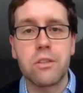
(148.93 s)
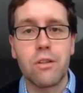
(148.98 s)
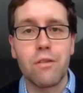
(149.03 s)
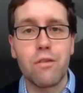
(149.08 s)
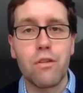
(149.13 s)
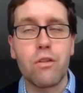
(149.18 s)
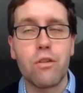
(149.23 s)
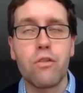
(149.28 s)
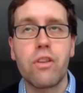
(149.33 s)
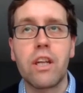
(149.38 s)
So
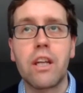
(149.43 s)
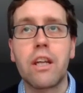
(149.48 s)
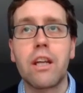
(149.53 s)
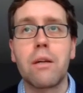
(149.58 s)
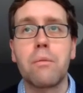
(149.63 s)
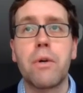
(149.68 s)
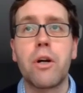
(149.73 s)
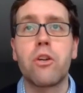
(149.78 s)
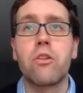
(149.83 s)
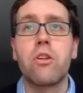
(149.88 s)
if you're
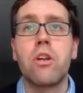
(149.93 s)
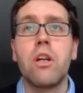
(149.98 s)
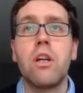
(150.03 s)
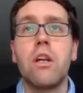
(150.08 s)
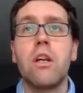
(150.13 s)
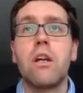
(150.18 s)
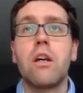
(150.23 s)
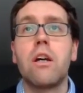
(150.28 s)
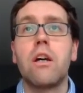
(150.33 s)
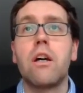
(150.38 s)
thinking about
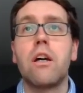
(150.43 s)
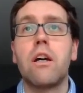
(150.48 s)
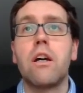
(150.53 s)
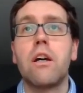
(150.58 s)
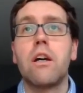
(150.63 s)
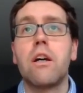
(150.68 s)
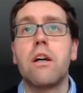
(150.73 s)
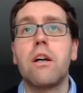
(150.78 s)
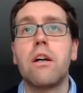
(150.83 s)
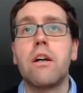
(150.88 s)

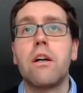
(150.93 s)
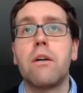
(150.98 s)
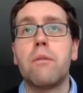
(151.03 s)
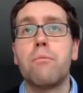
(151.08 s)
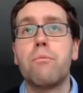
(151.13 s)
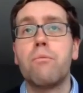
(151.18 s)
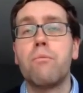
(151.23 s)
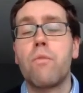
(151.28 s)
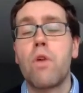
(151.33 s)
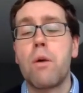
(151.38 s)

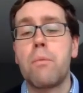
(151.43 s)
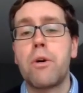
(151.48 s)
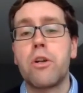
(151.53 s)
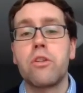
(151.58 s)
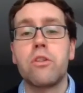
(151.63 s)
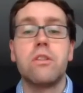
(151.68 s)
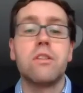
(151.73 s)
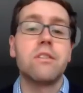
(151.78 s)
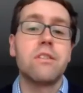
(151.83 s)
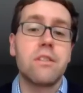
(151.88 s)

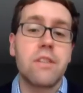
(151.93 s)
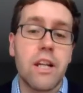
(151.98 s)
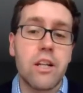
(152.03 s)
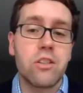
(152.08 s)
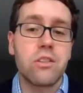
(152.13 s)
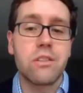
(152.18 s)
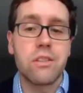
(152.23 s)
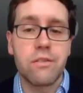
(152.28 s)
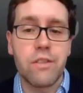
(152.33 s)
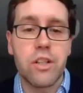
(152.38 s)
your
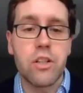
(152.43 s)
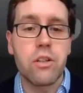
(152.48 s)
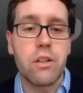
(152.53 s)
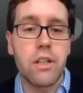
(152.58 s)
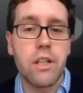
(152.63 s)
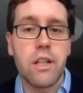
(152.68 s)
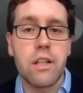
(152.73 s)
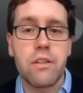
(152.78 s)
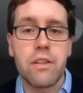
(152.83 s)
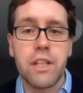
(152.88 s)
dissertations
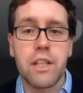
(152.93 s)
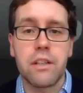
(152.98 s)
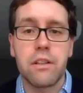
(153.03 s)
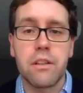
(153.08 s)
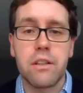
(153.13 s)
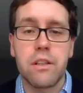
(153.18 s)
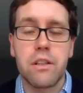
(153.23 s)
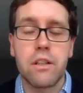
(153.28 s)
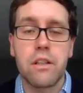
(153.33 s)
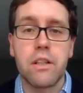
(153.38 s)
eventually, I think
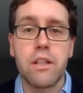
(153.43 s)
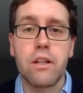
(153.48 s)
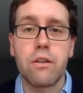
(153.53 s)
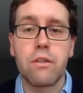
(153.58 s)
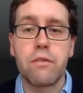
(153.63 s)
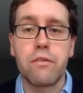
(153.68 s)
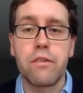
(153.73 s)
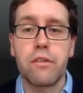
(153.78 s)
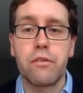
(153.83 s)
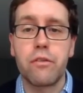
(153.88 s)

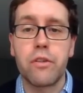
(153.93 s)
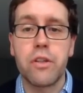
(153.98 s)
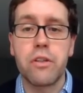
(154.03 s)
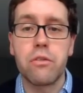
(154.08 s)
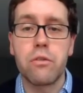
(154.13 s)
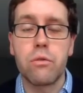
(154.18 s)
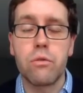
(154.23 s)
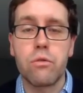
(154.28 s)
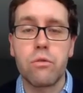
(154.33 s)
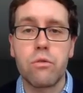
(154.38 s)
feel free
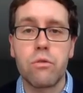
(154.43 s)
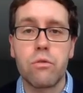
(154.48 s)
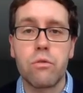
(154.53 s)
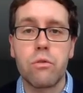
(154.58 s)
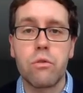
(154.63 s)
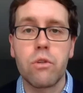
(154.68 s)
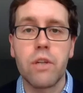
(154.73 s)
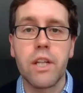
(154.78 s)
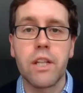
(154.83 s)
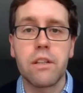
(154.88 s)
to
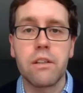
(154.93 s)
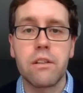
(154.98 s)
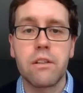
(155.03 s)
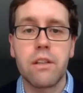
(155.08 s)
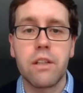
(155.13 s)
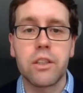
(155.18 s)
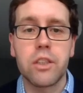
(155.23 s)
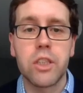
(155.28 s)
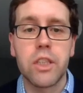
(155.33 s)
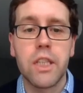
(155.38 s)
get in
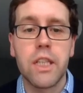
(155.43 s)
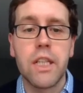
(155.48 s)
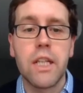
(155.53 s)
touch.